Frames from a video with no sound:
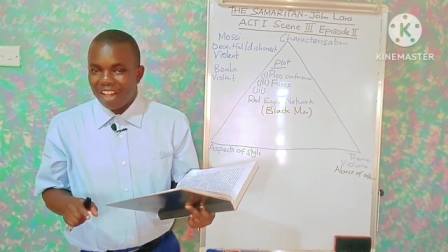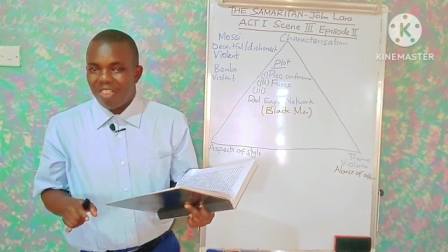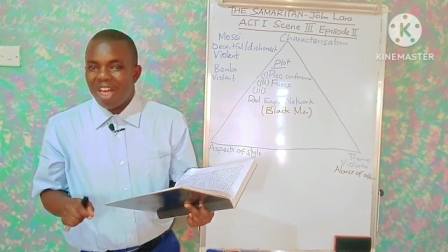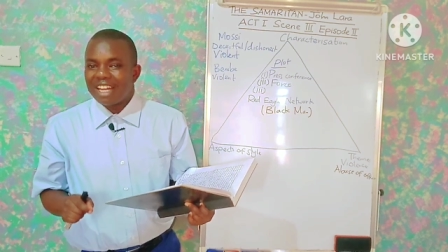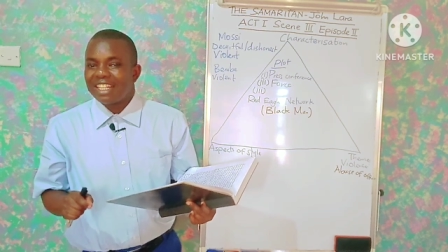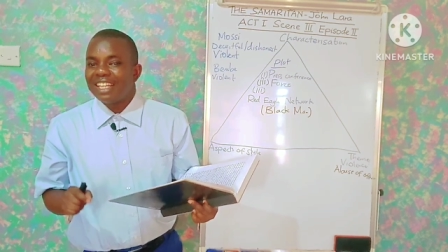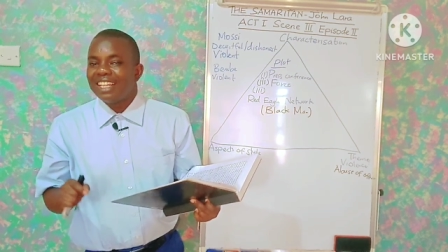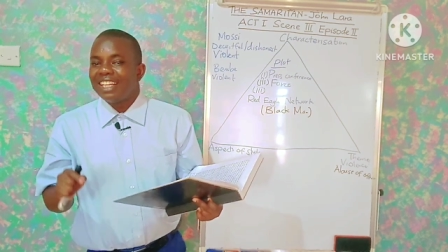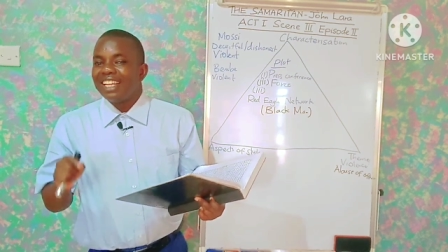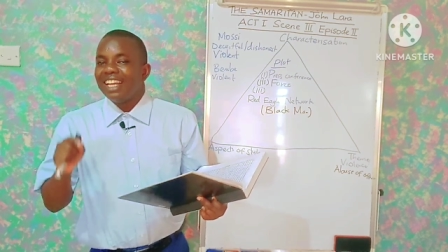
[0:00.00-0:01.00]
that
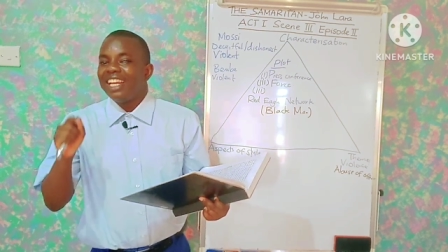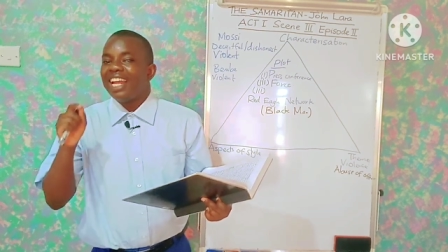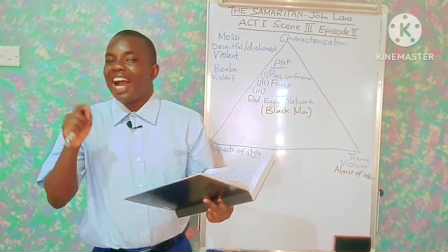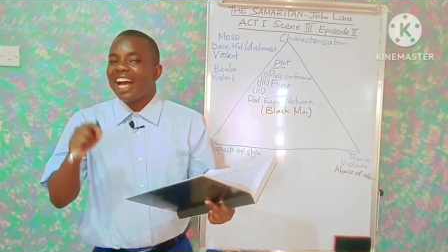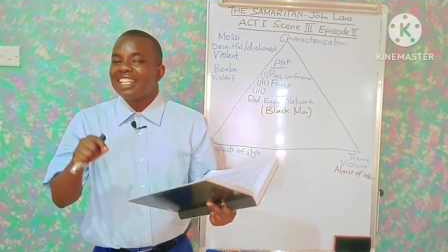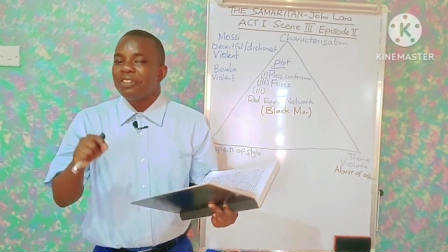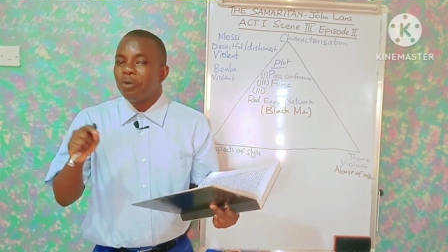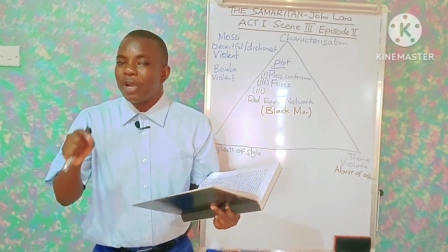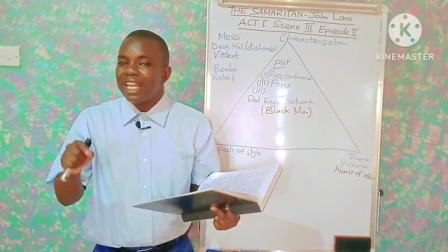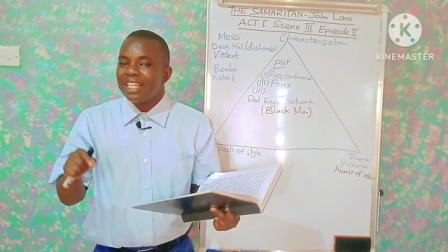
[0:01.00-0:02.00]
he has
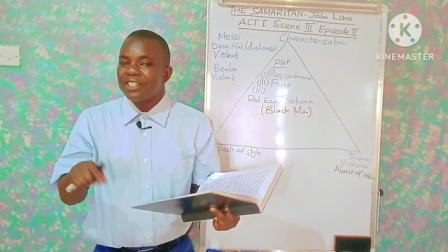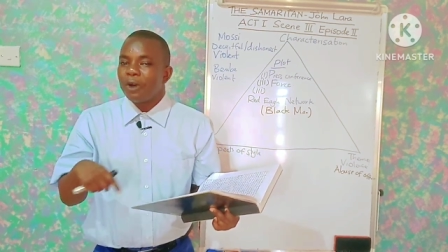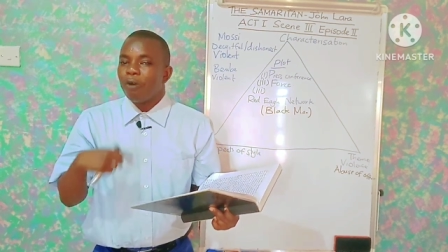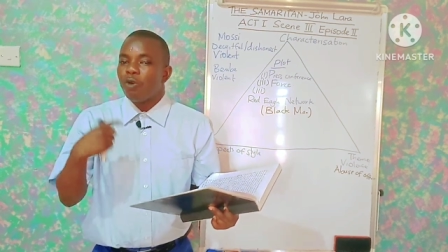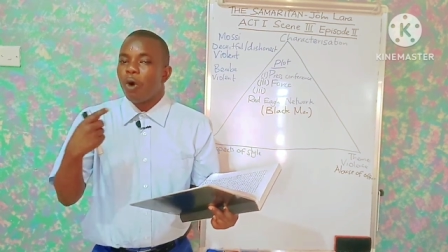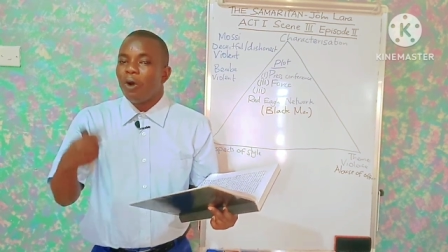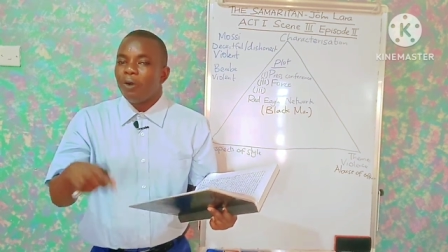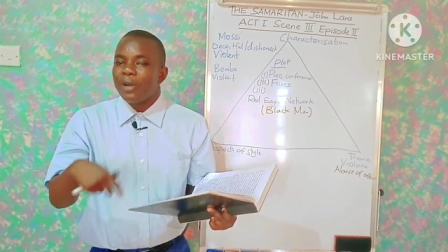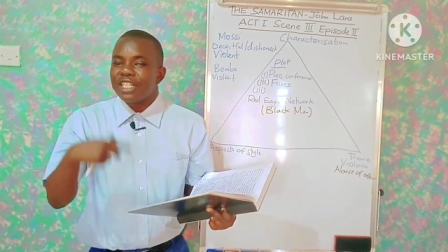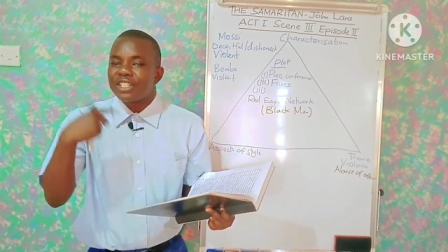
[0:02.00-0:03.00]
ways of
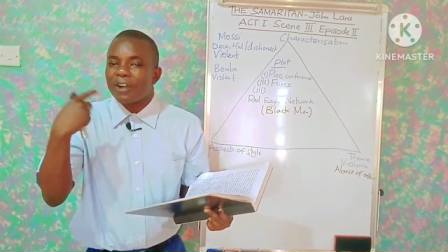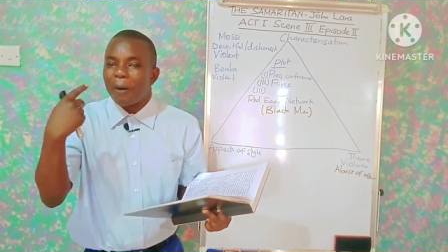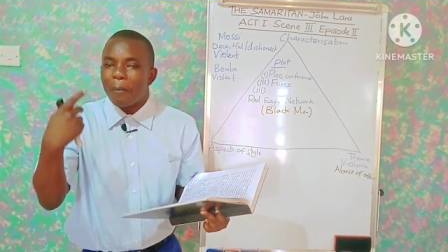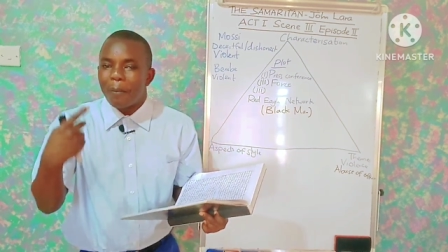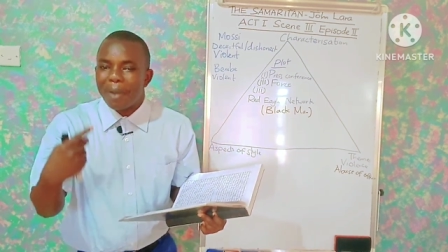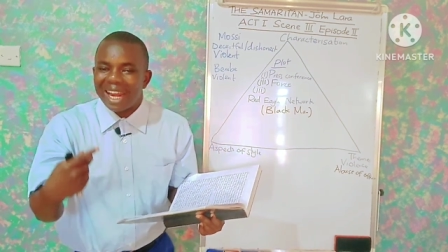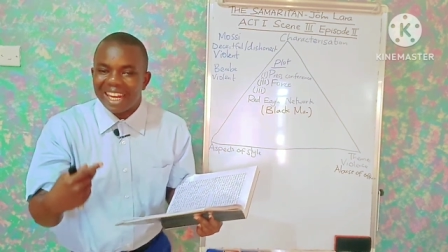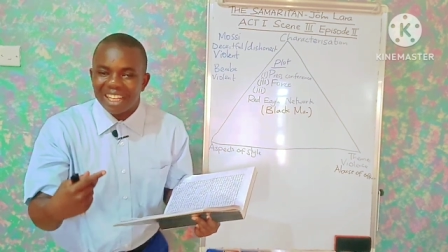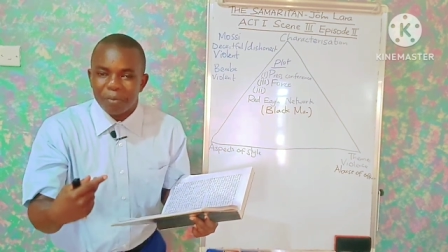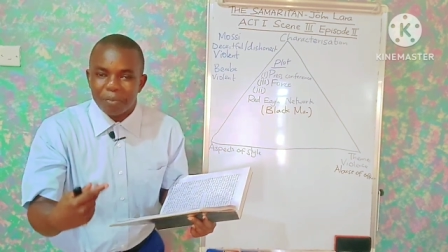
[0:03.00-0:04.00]
always
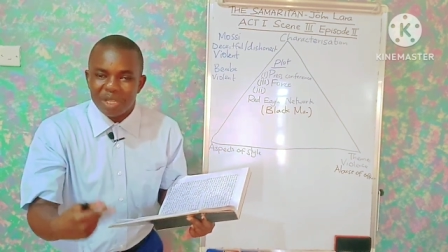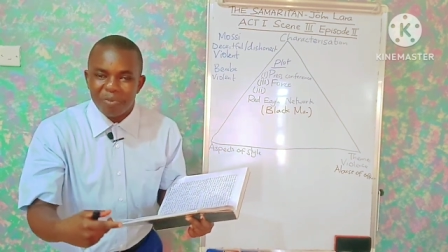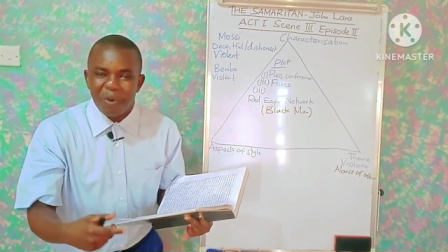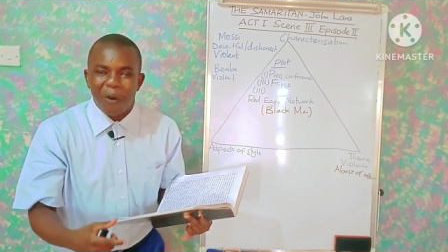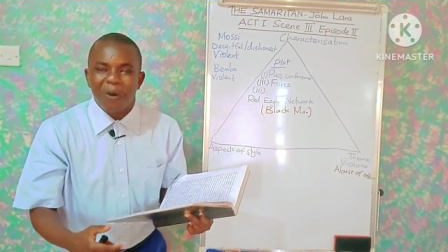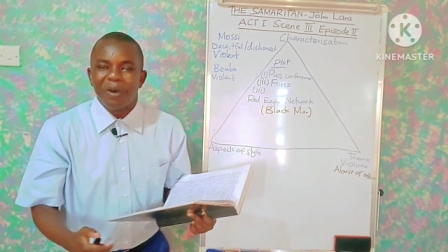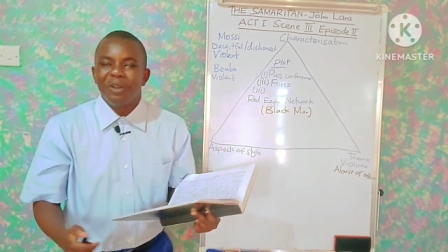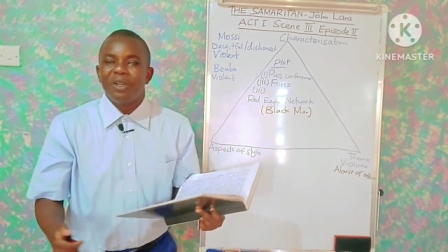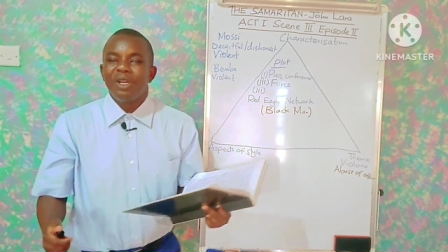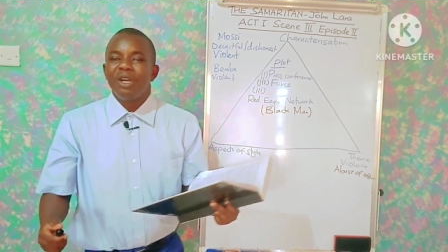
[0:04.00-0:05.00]
compelling people
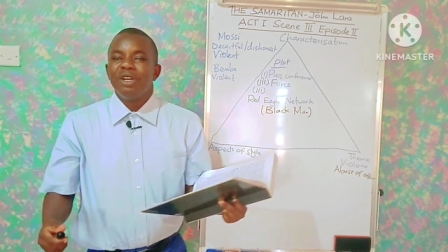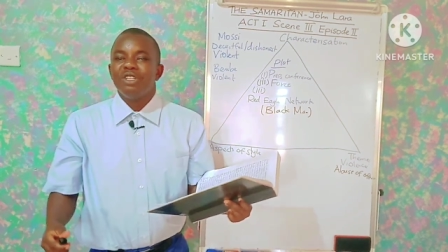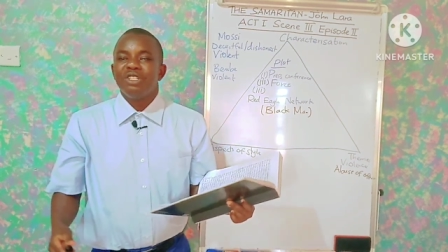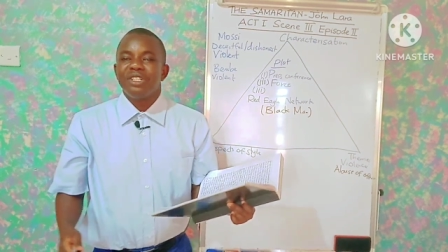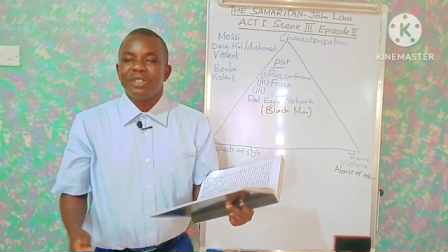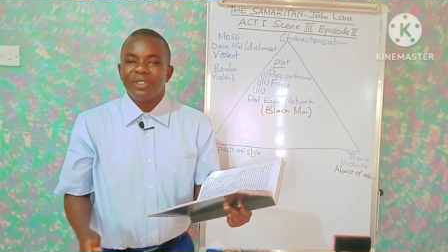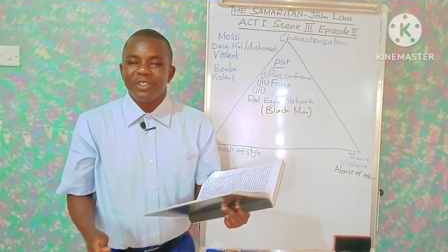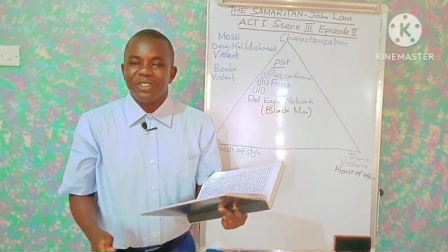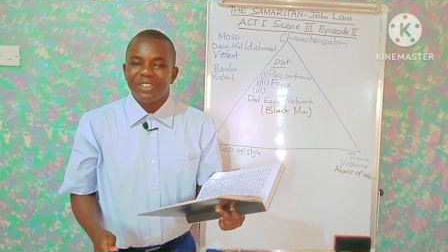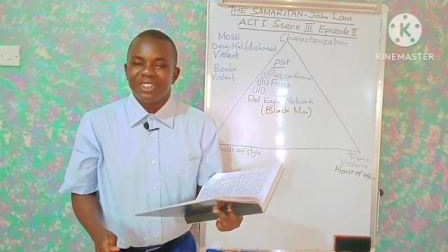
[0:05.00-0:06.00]

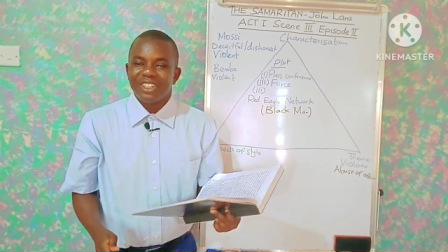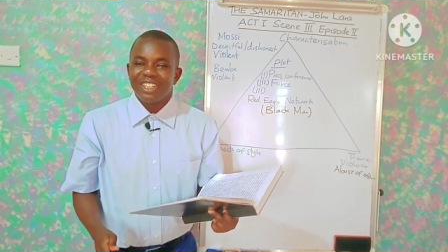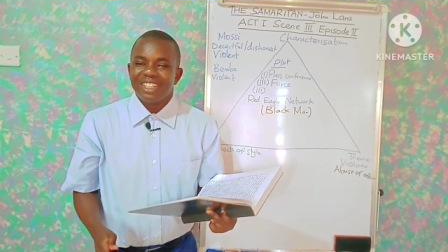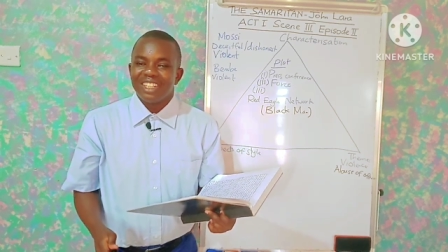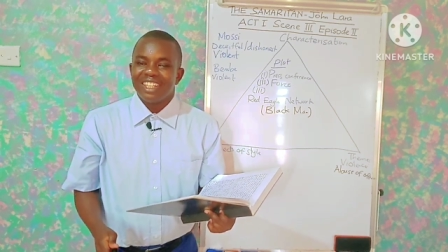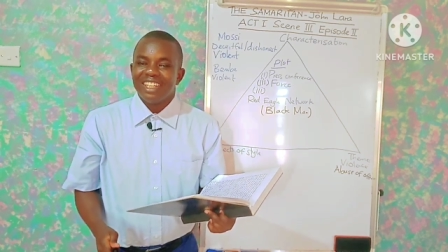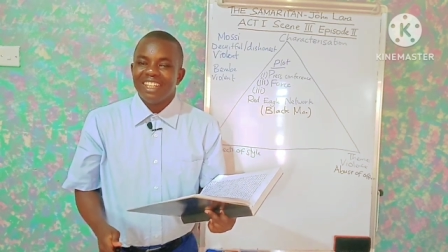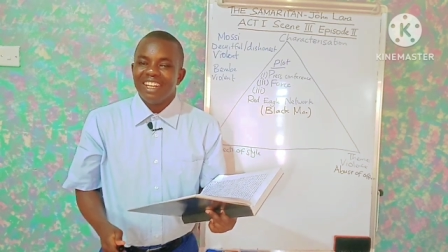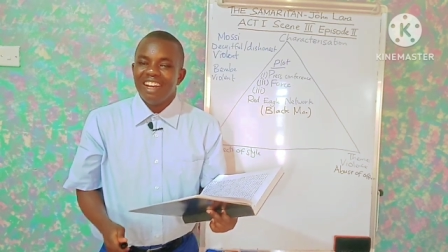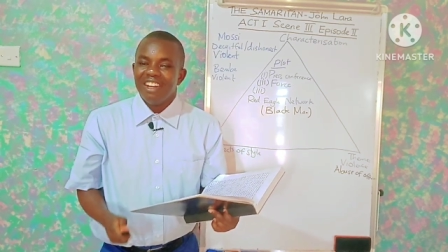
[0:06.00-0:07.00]
to
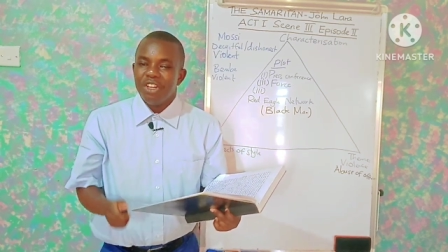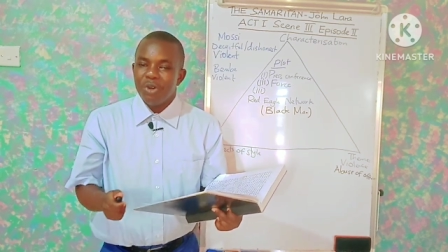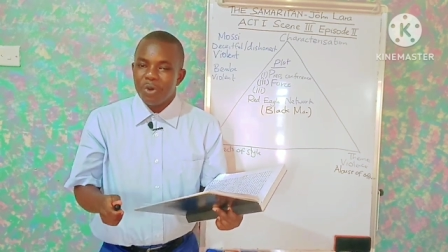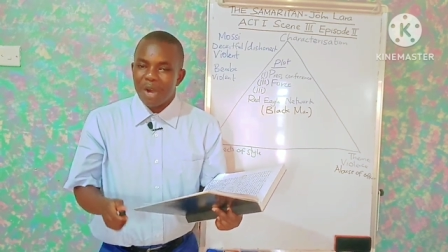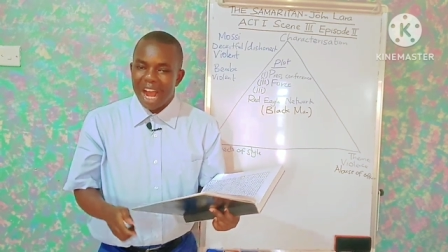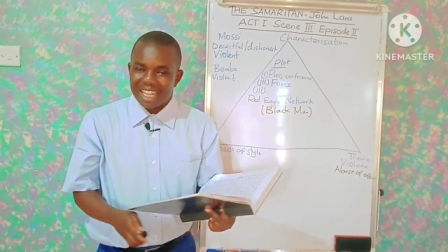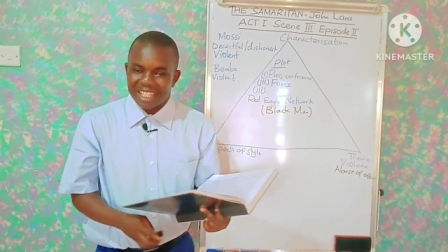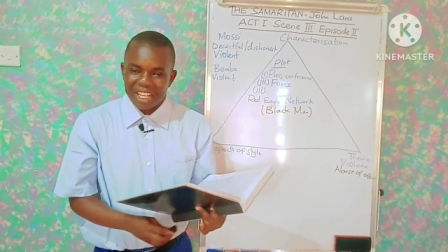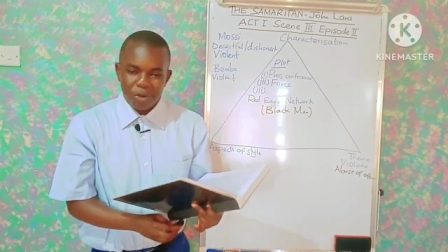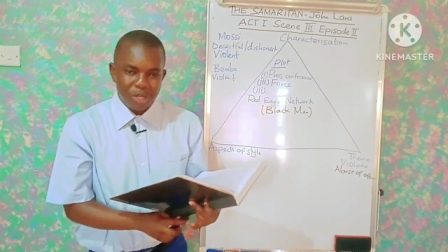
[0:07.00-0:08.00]
do as
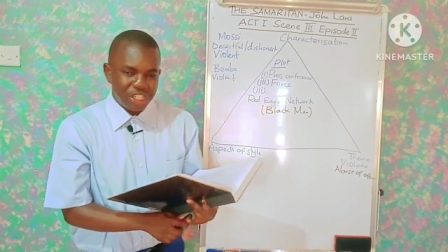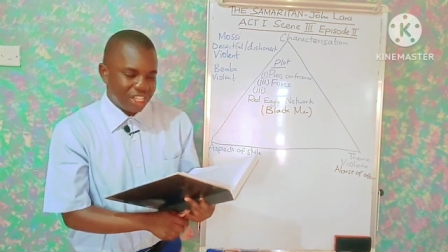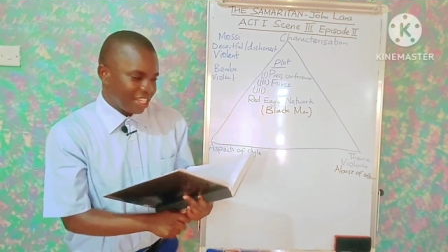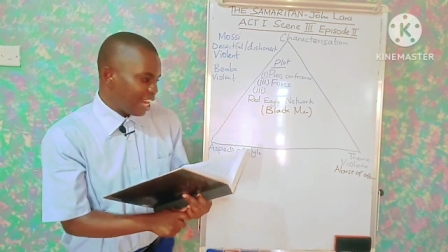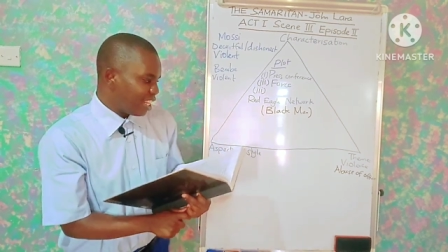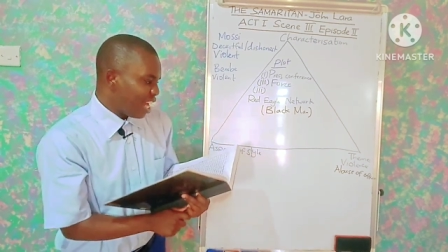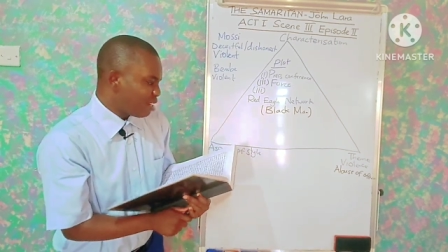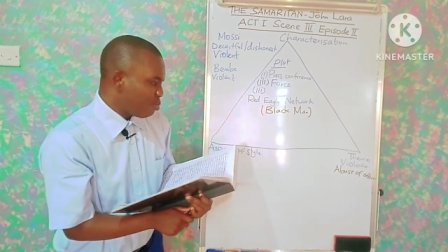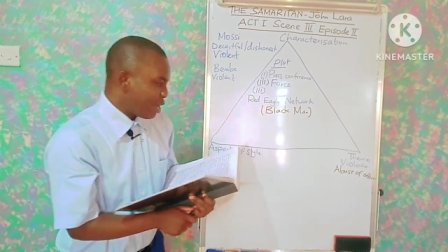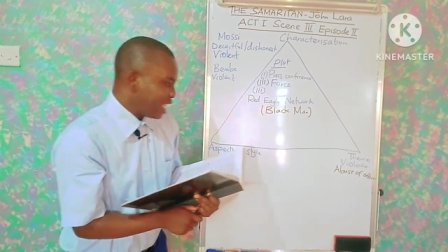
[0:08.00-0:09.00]
he wishes. And
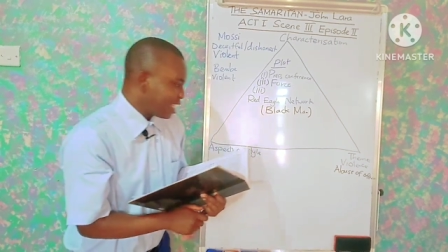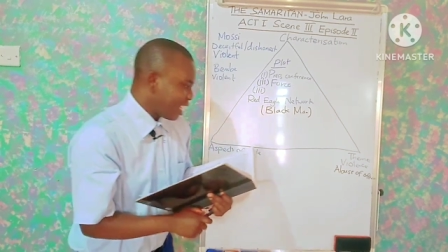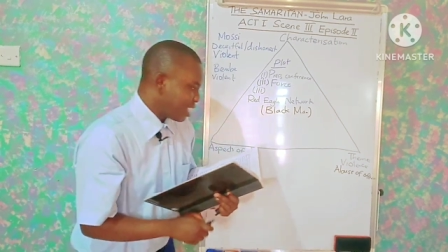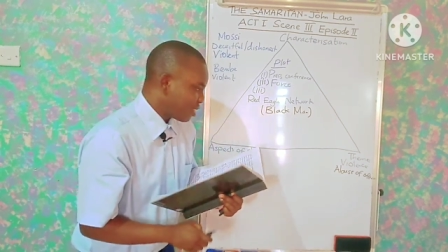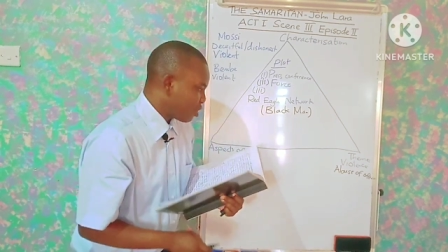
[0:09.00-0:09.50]
that brings us